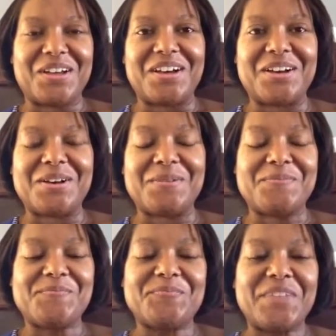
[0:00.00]

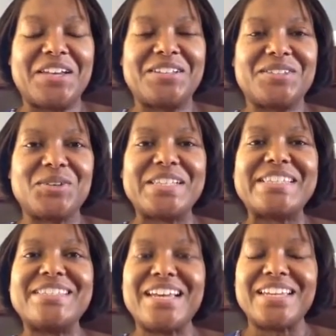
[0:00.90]
So the
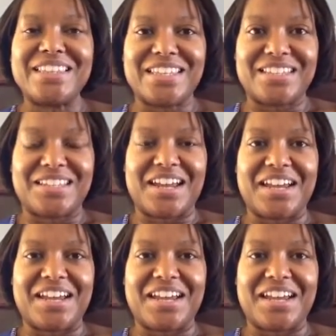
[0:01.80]
second thing that